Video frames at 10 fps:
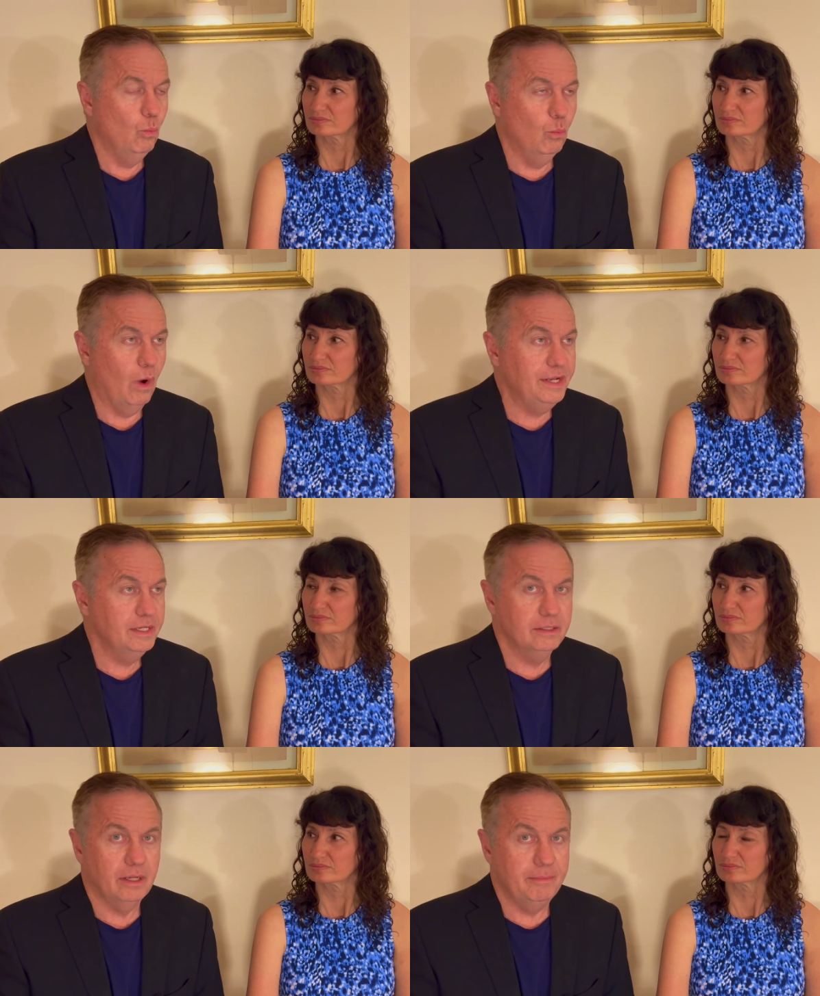Speaker 1: why
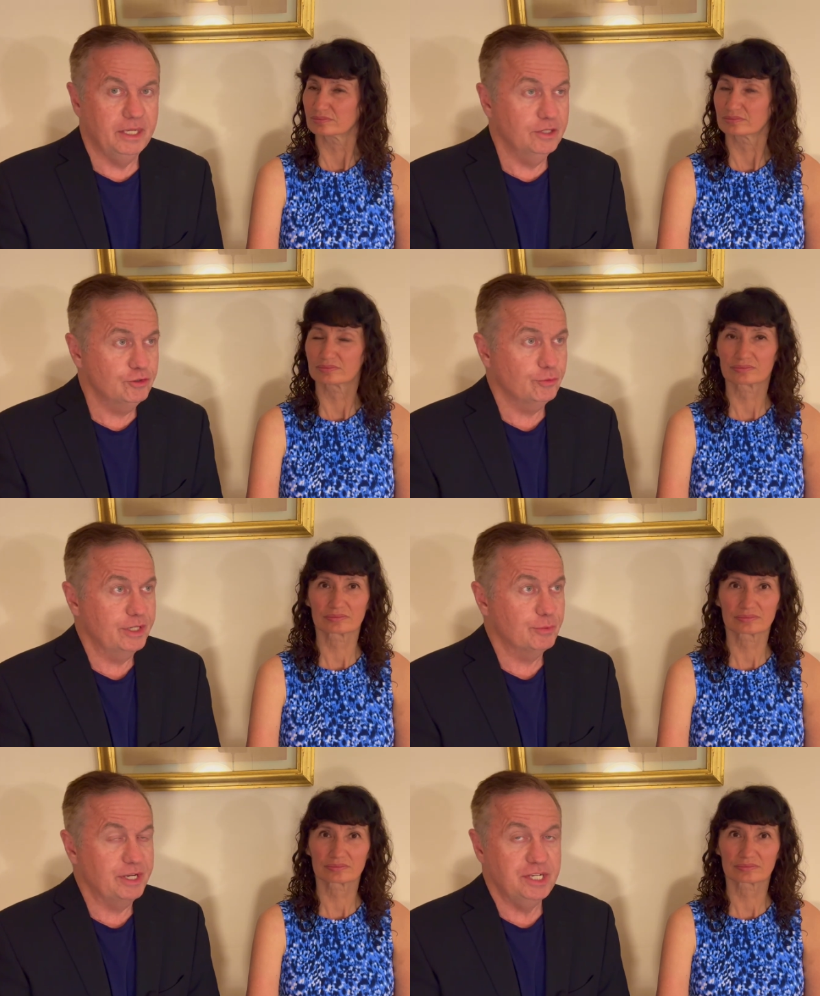didn't I mean interest
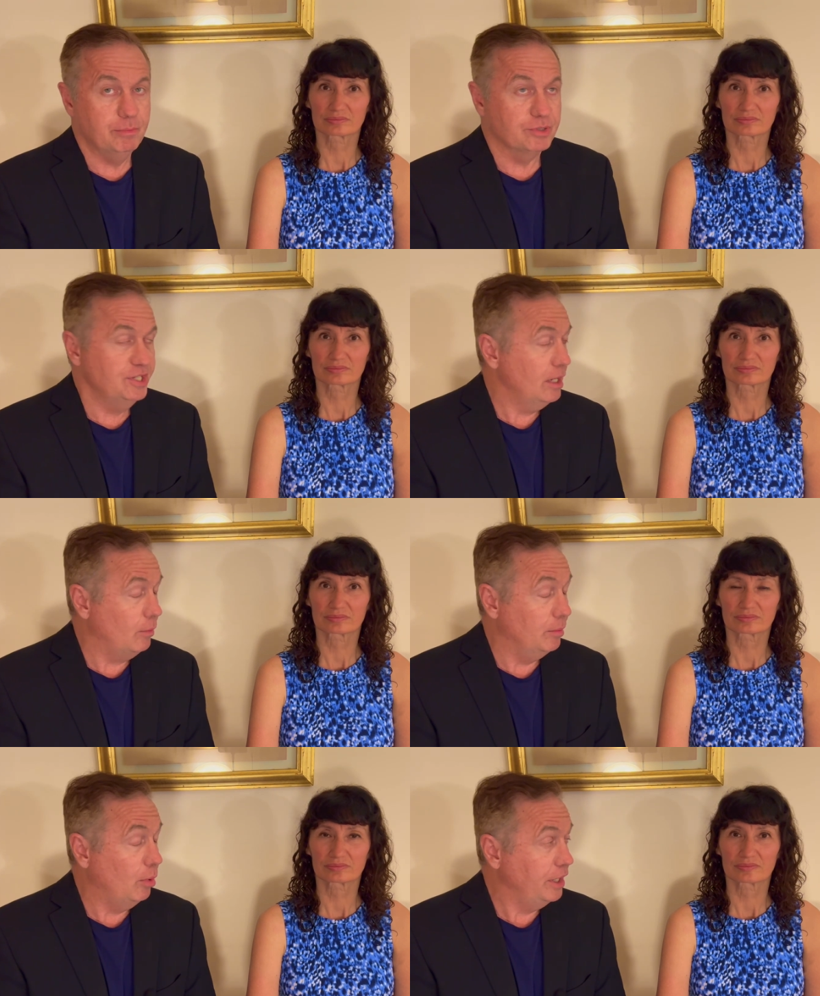rates were 18% at
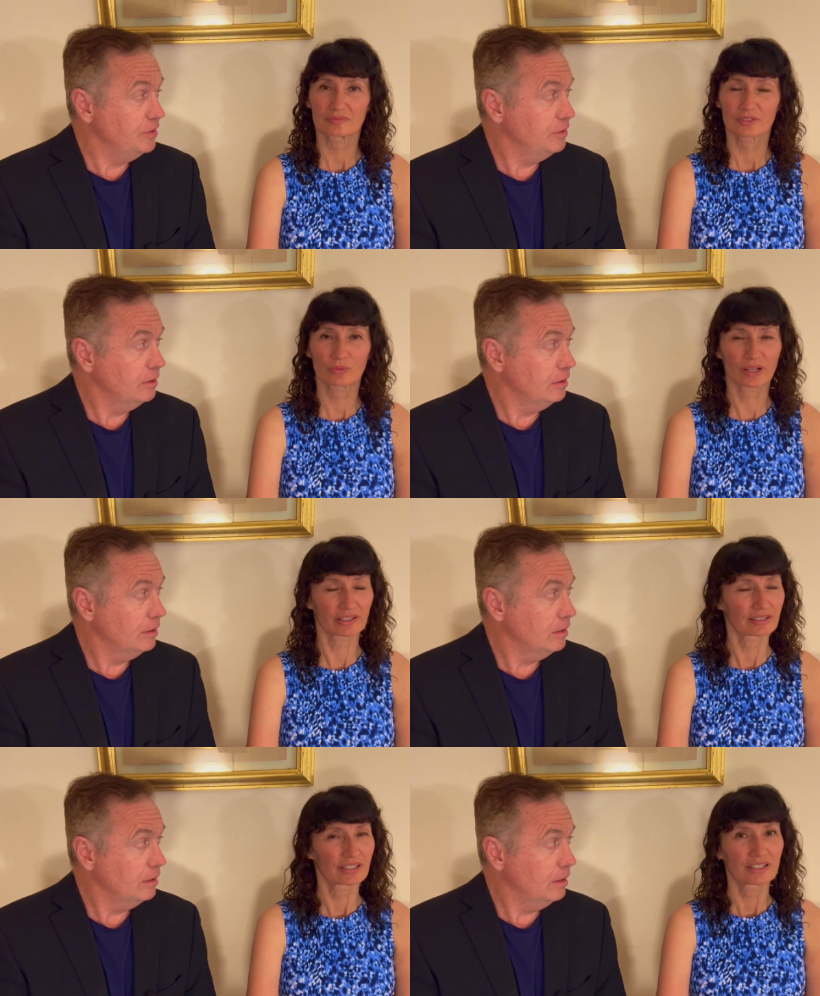one point. Right.
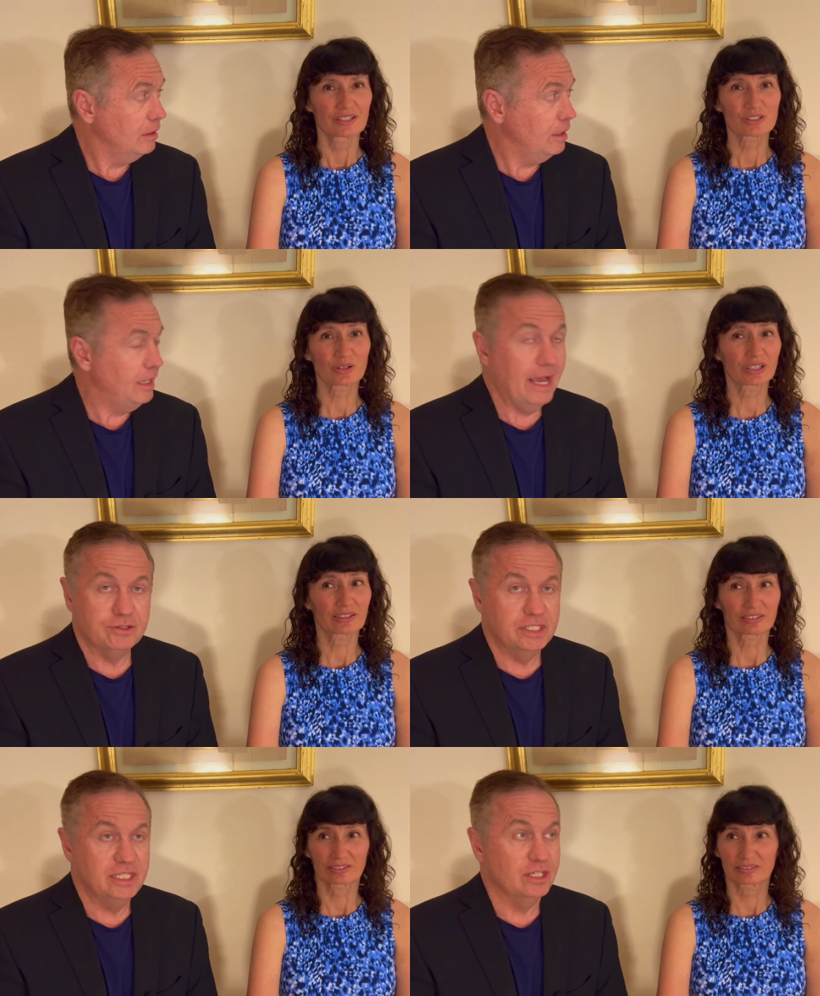So, and
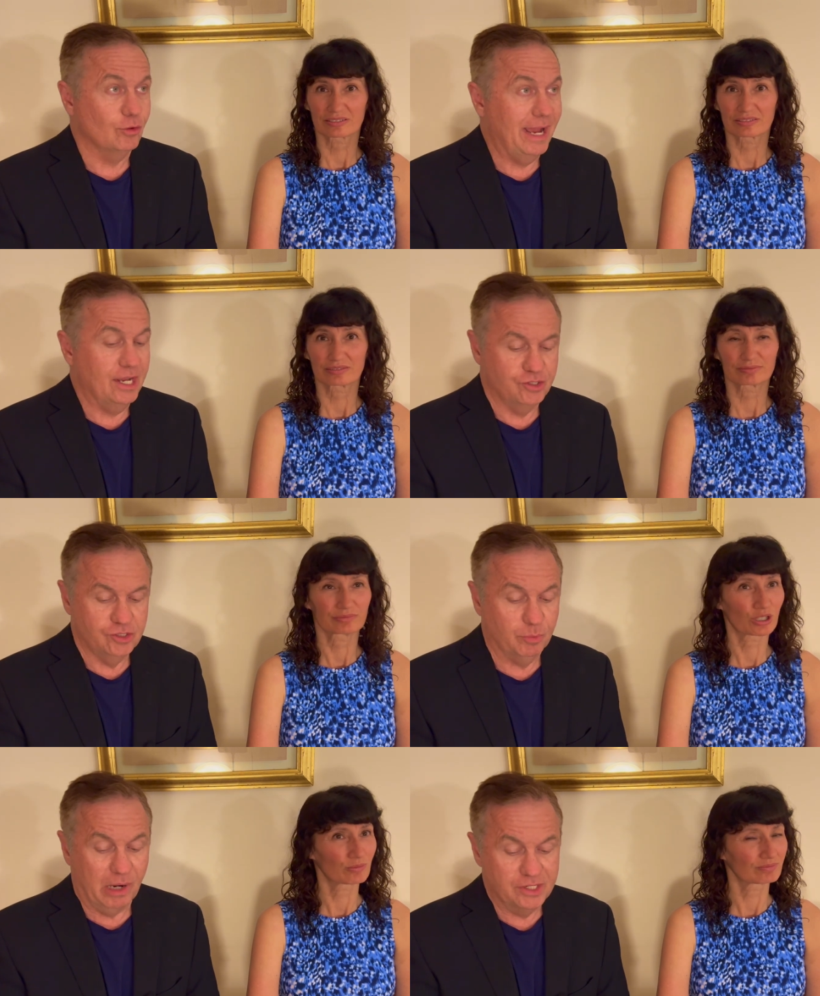housing didn't crash,
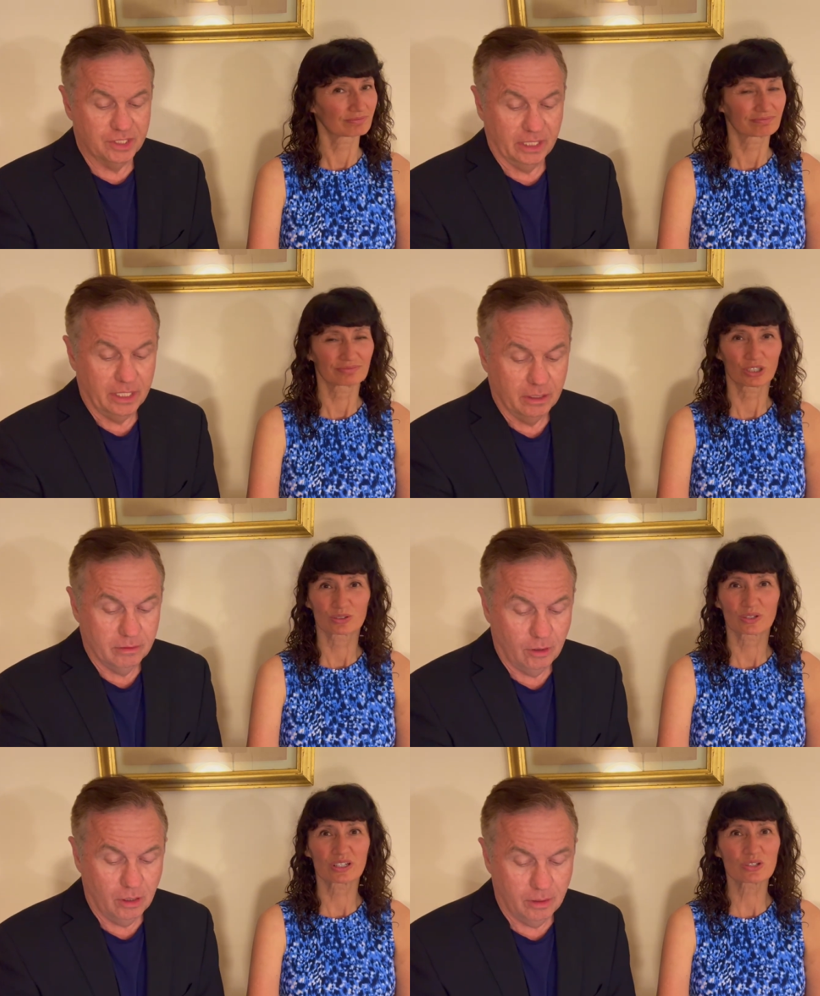surprisingly. No,
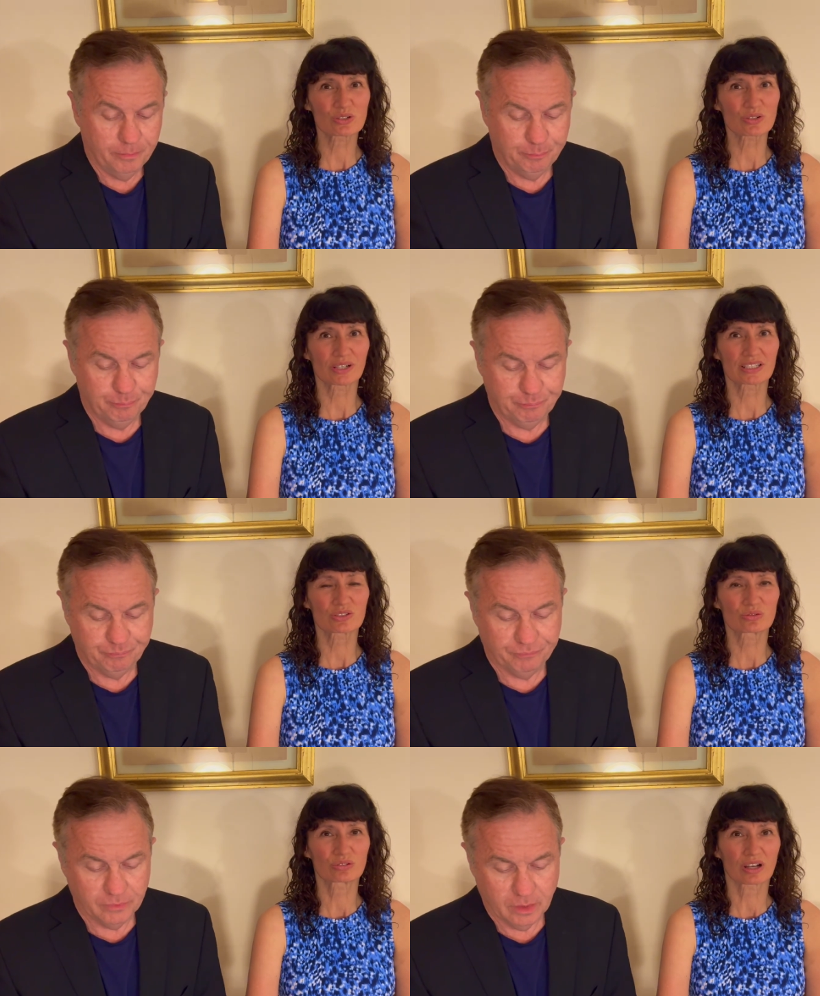
Speaker 2: no, so interest
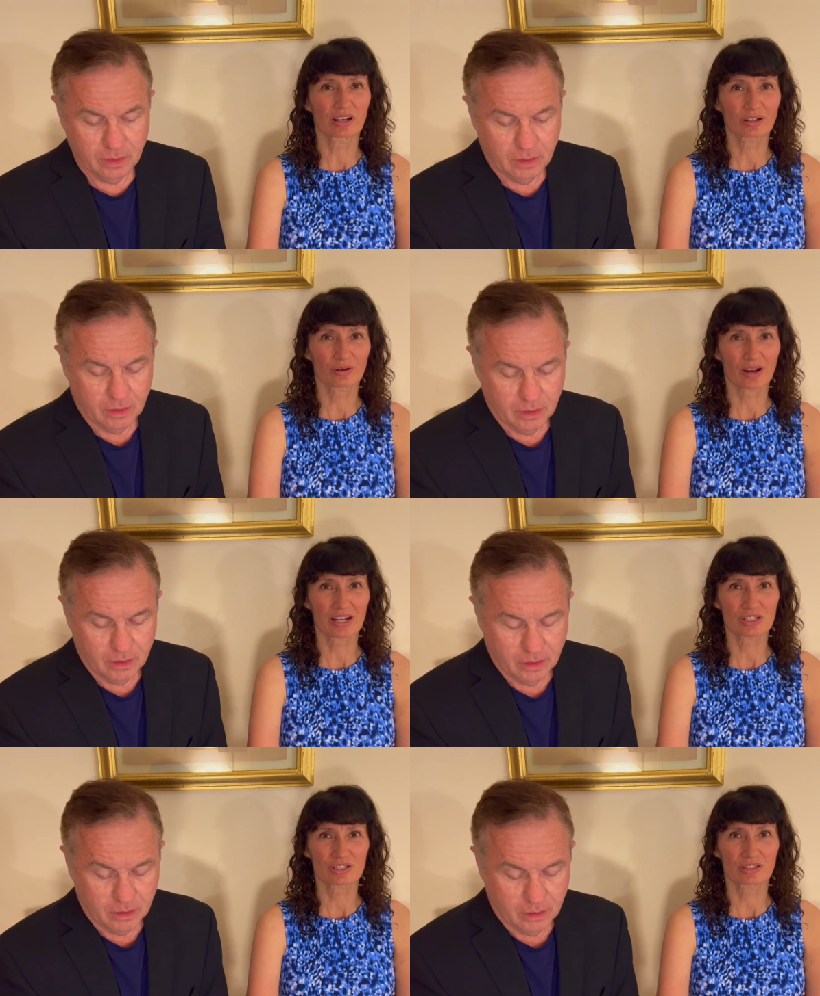rates do not
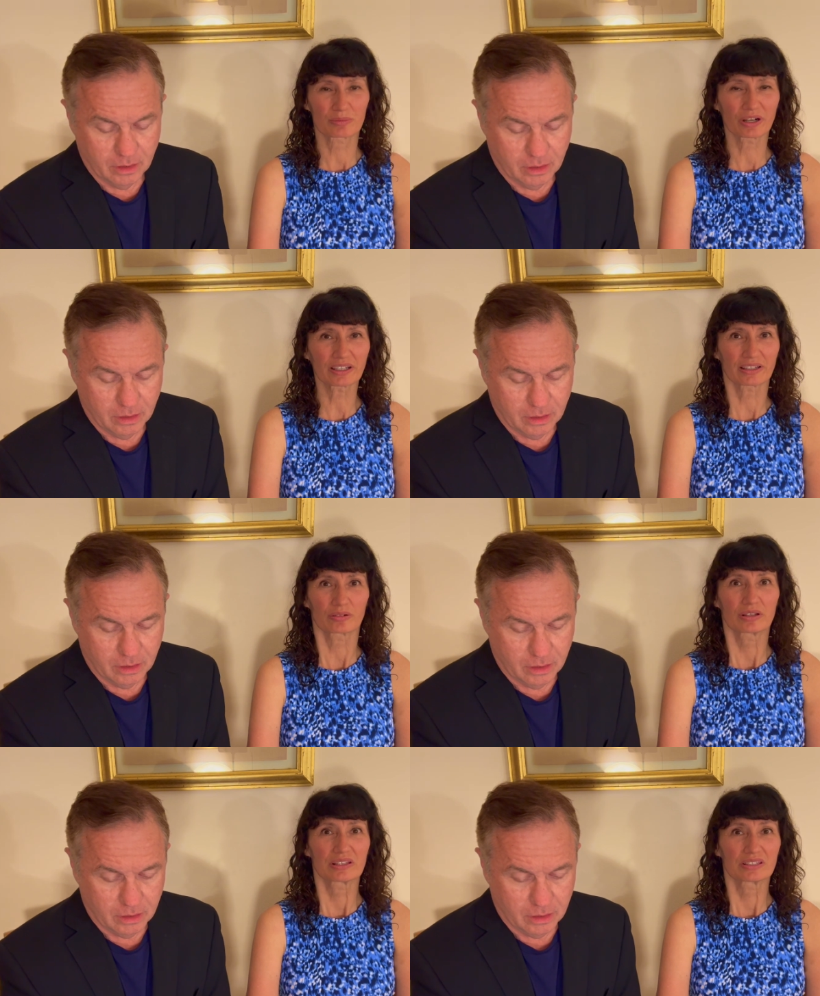crash the
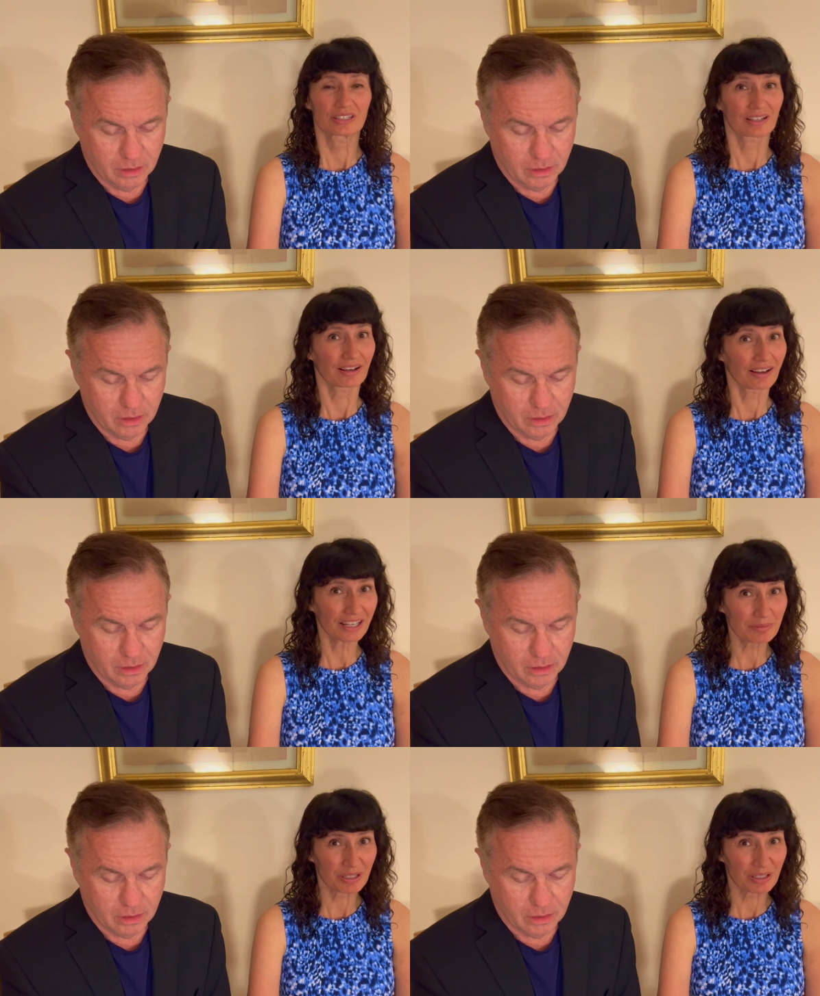market. The economy